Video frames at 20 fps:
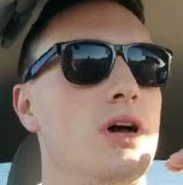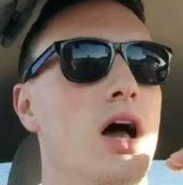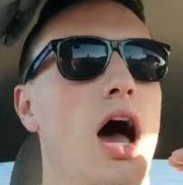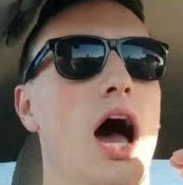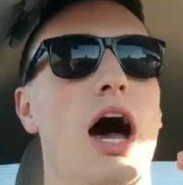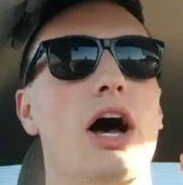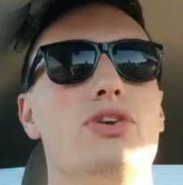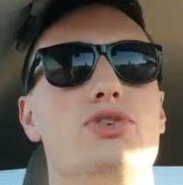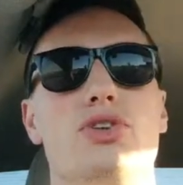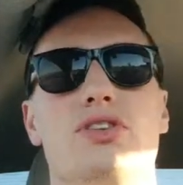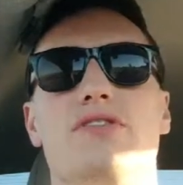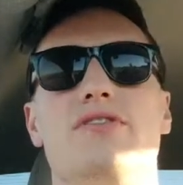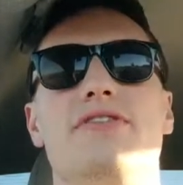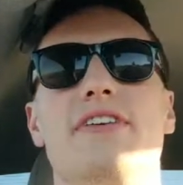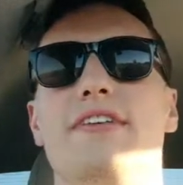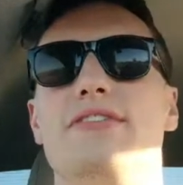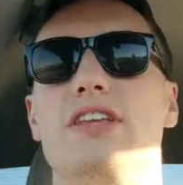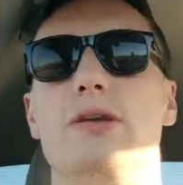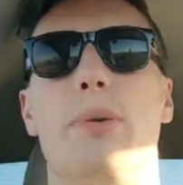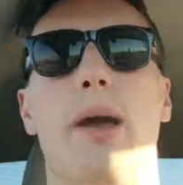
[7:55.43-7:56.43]

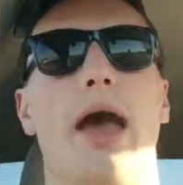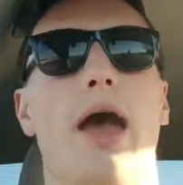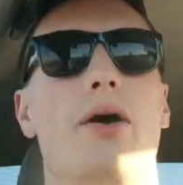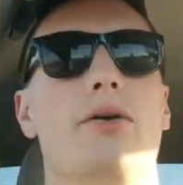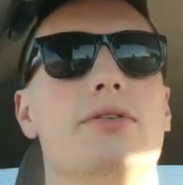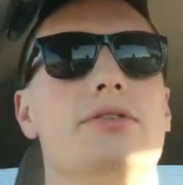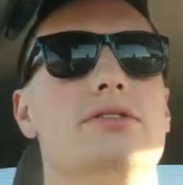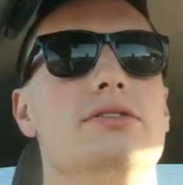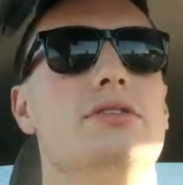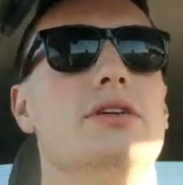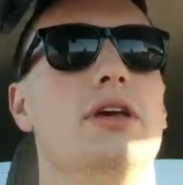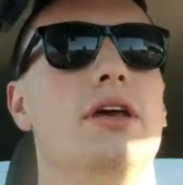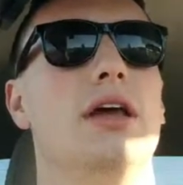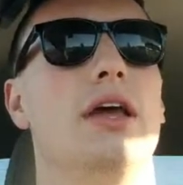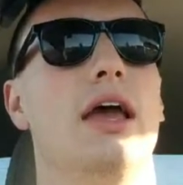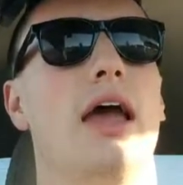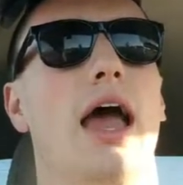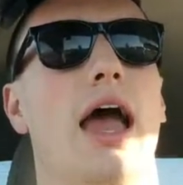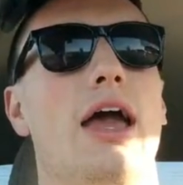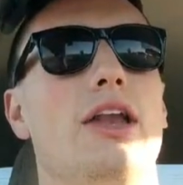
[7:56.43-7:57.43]
150 pounds
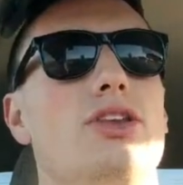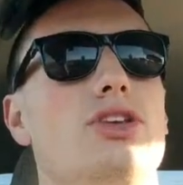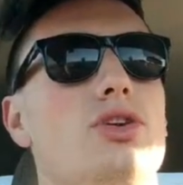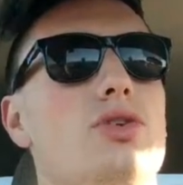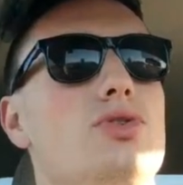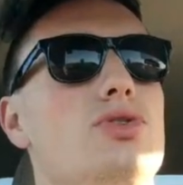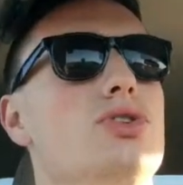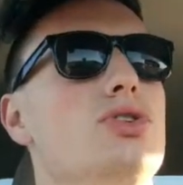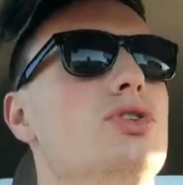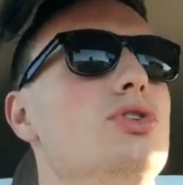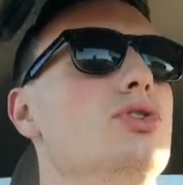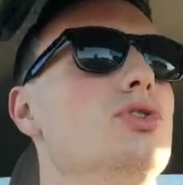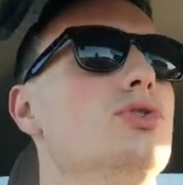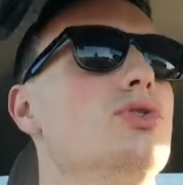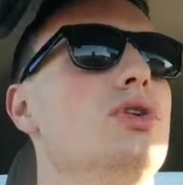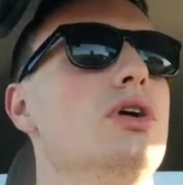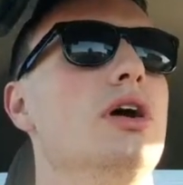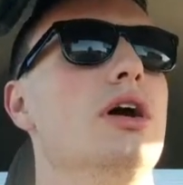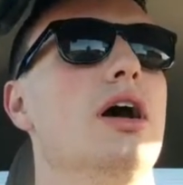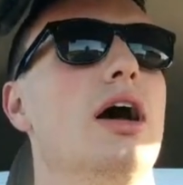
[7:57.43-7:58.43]
and you
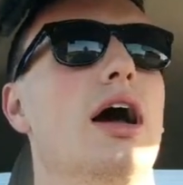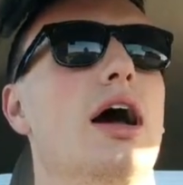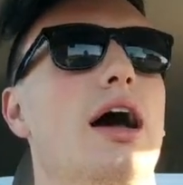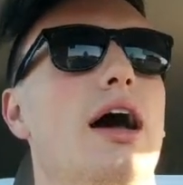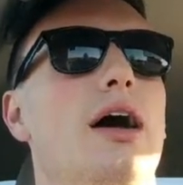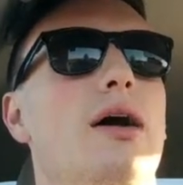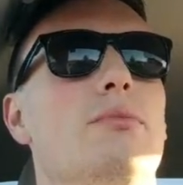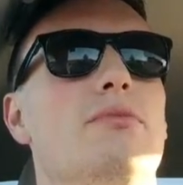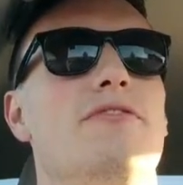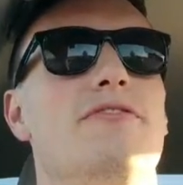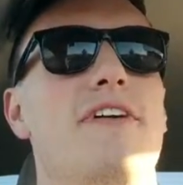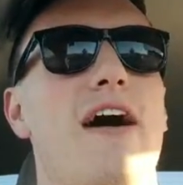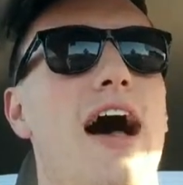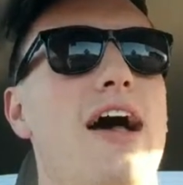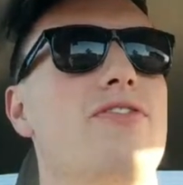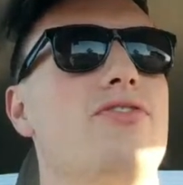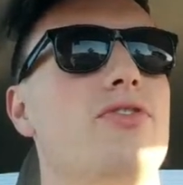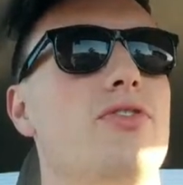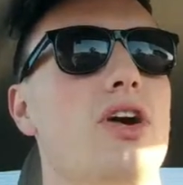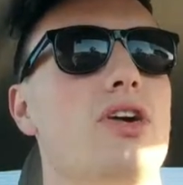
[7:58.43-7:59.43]
do
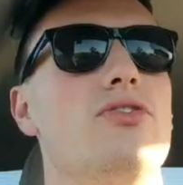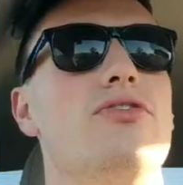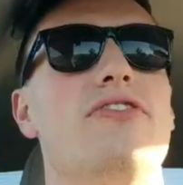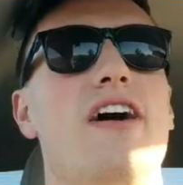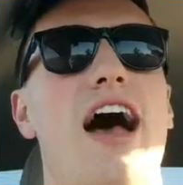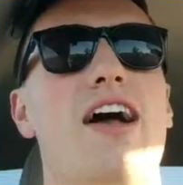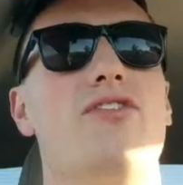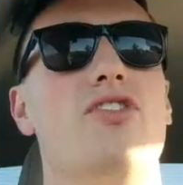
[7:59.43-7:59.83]
5